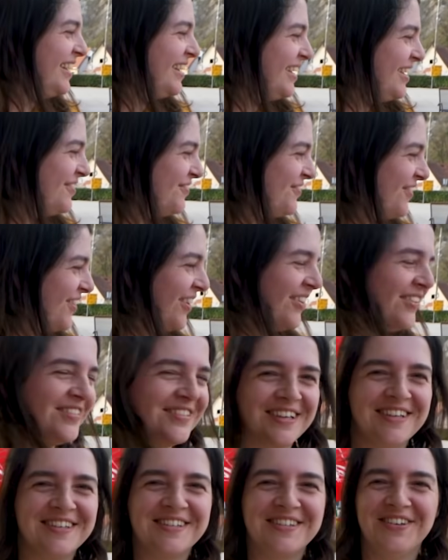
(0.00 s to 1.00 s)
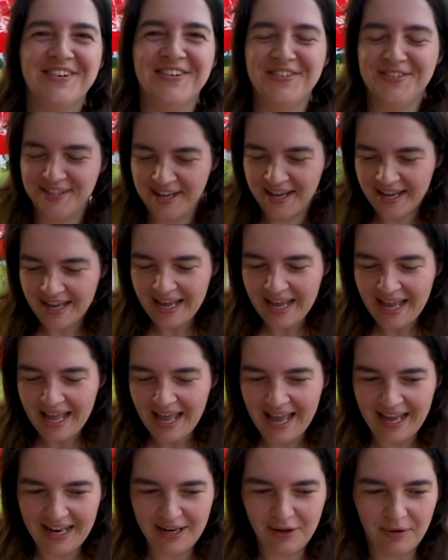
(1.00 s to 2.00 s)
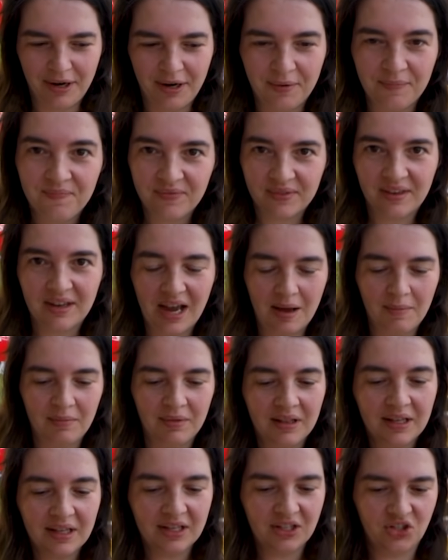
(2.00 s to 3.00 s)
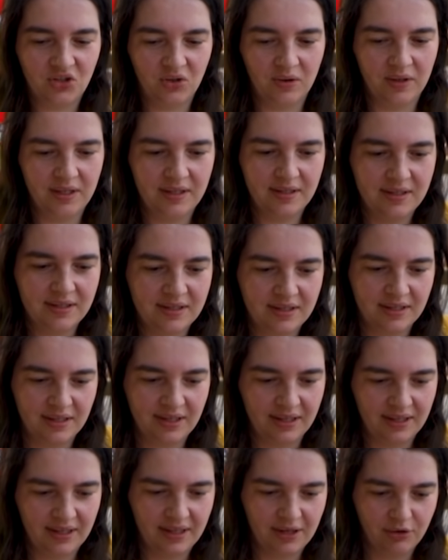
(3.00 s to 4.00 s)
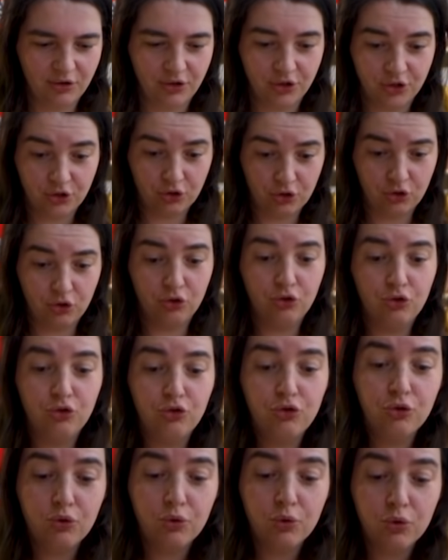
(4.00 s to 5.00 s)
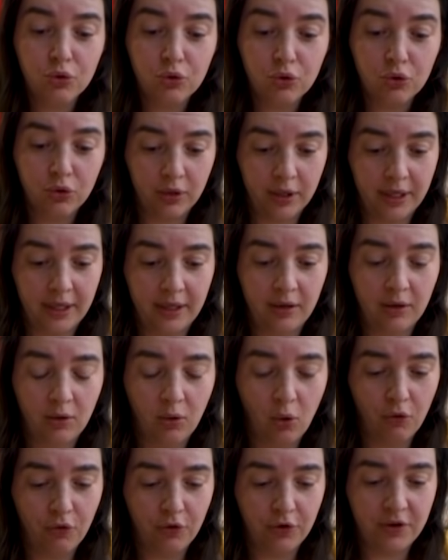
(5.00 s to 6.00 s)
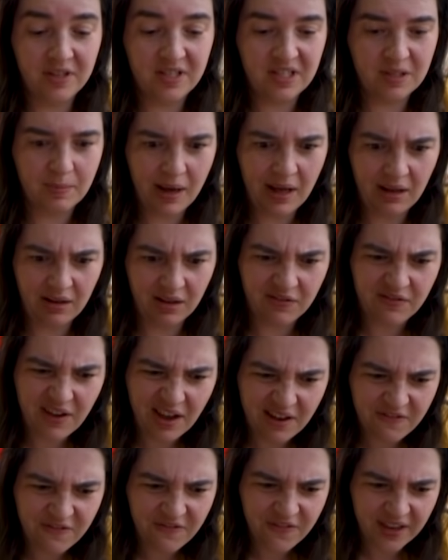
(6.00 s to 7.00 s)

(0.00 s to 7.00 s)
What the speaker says: He follows his nose. Anyway, I'm literally sitting here just drooling over the smell of, I think...